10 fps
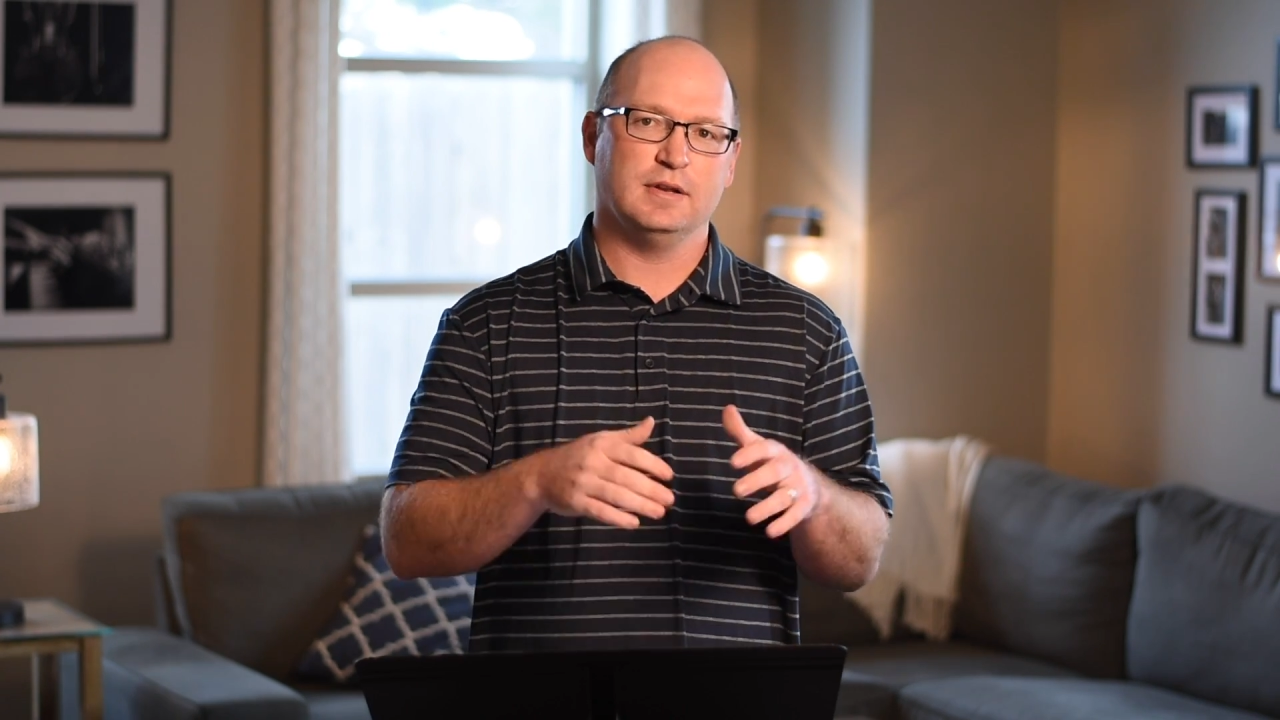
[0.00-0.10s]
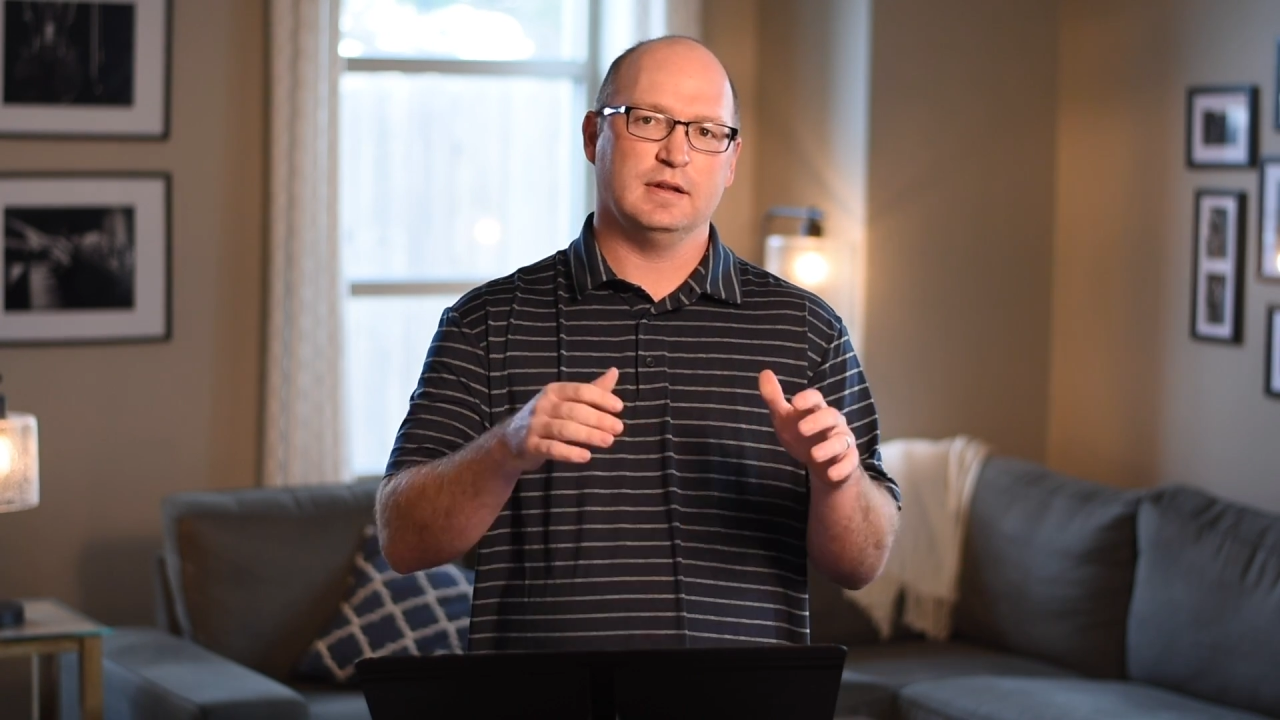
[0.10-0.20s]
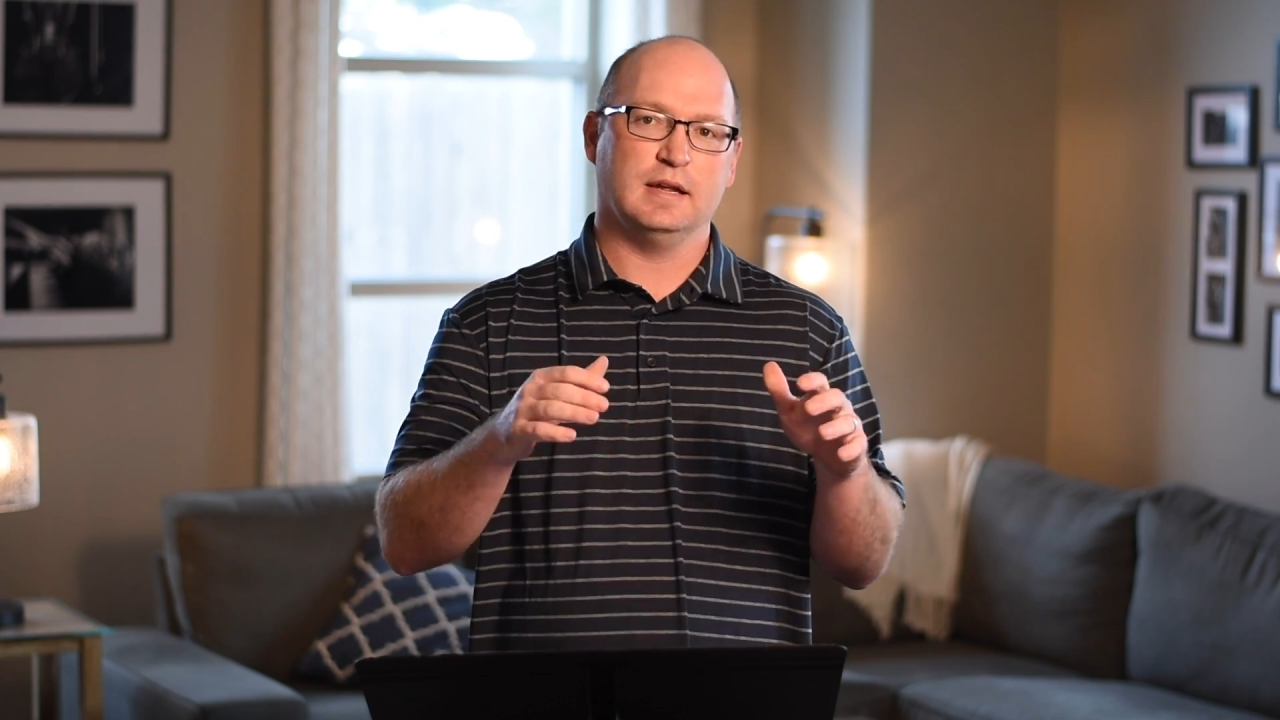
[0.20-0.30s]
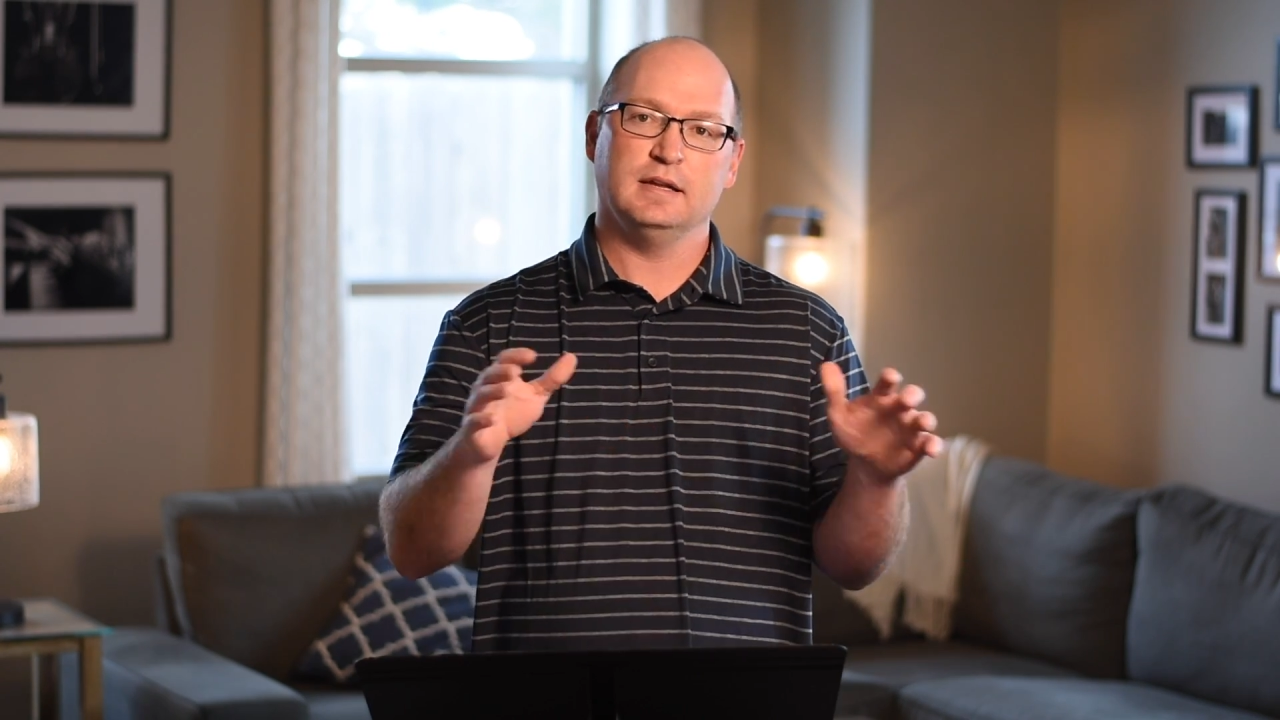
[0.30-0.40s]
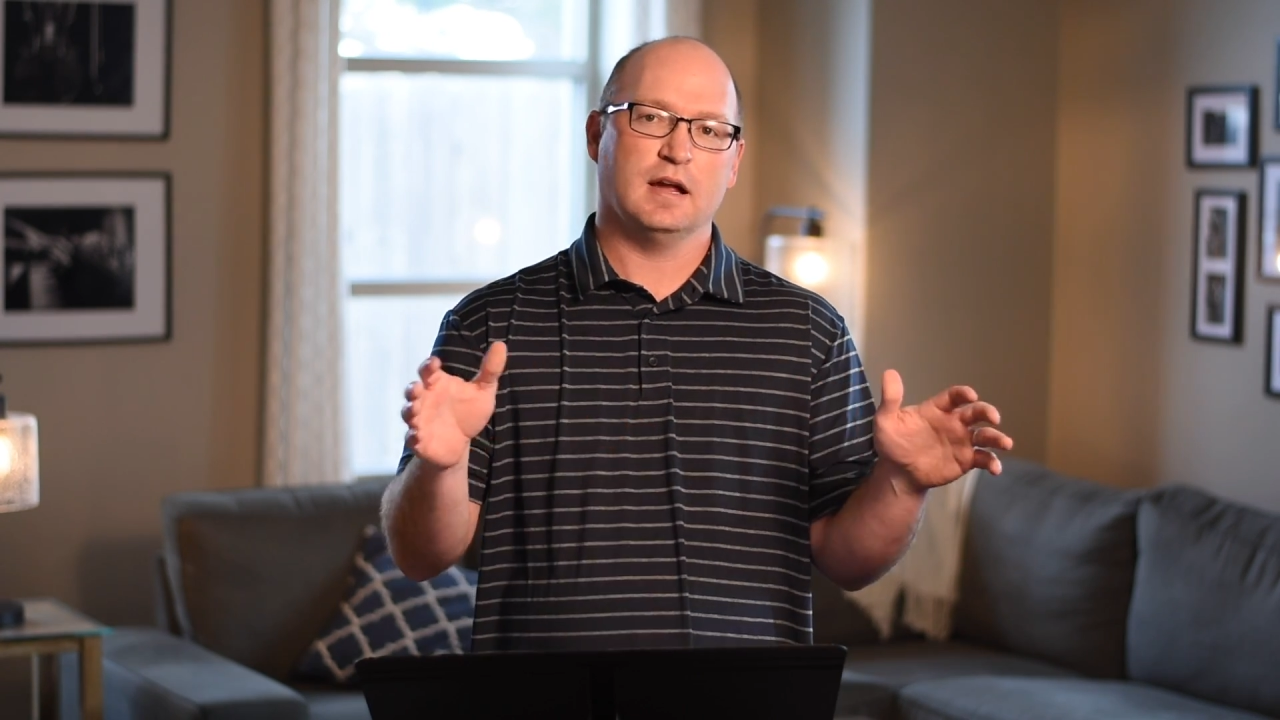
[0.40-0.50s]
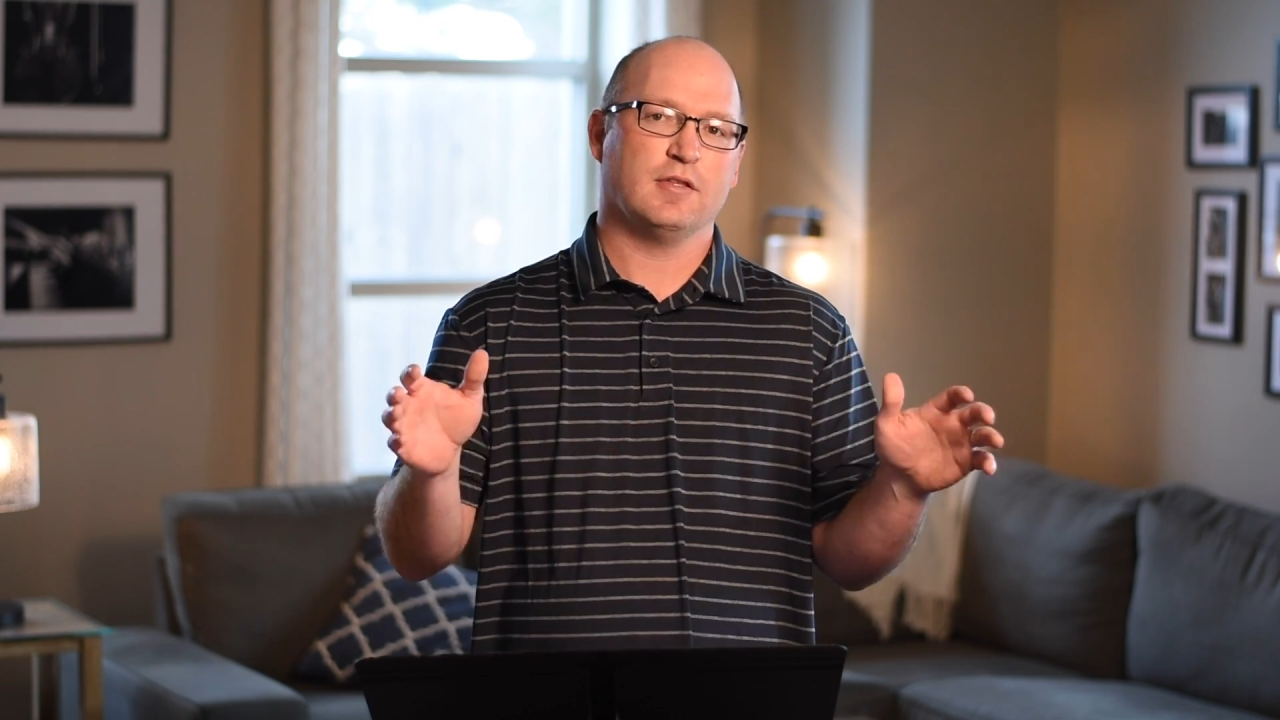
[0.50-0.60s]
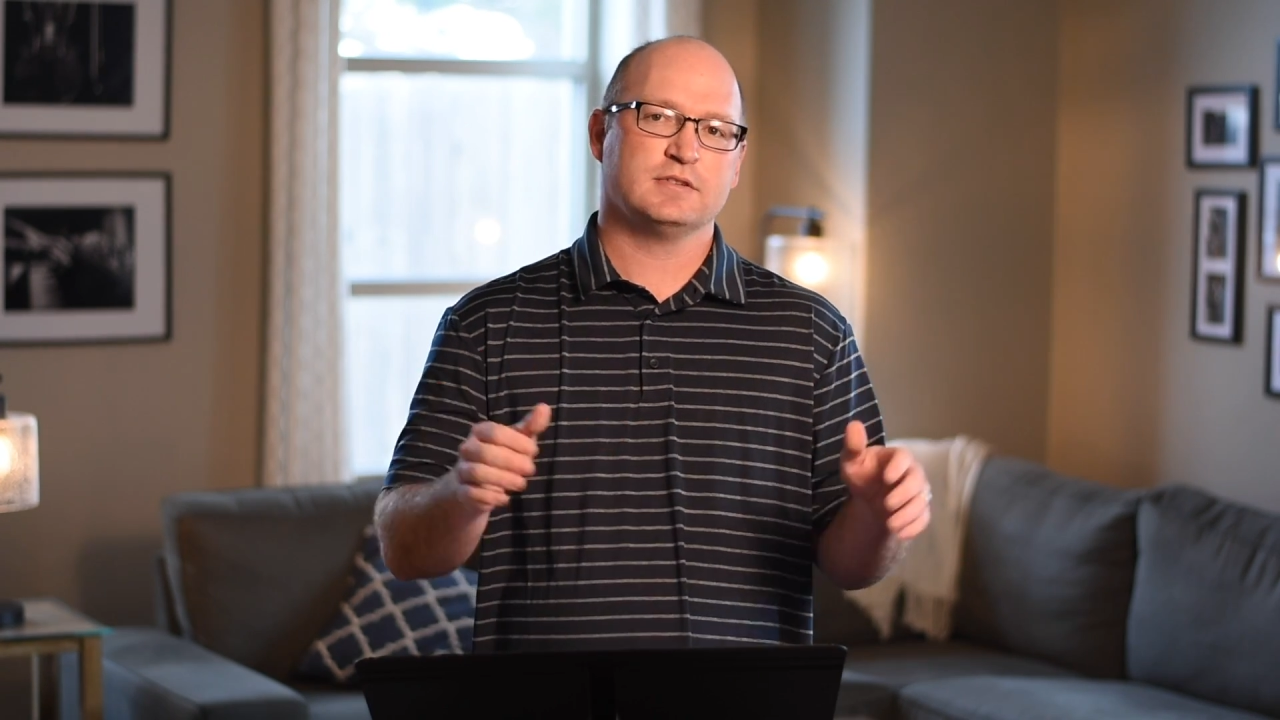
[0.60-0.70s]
than any